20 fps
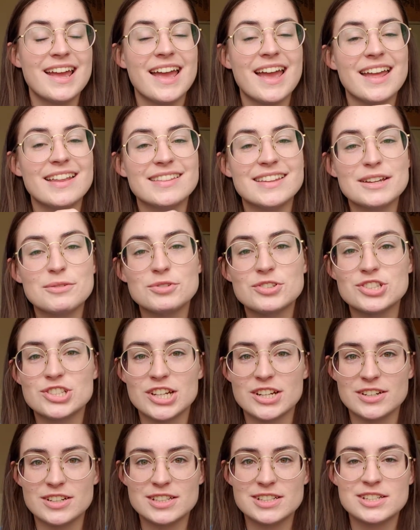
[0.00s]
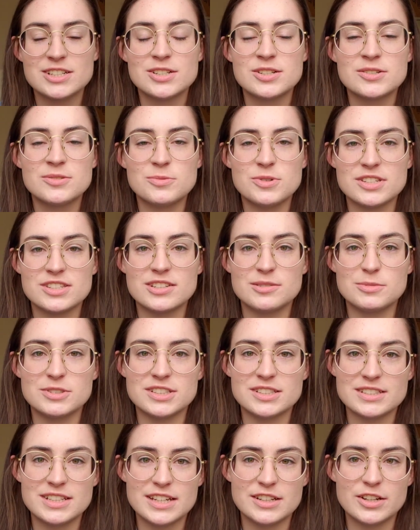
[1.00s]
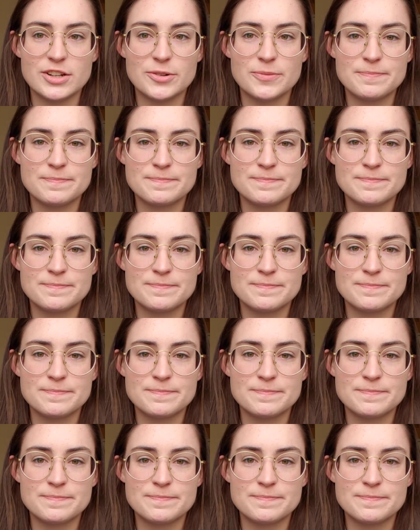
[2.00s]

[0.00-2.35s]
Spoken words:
and they will share it with someone that they know.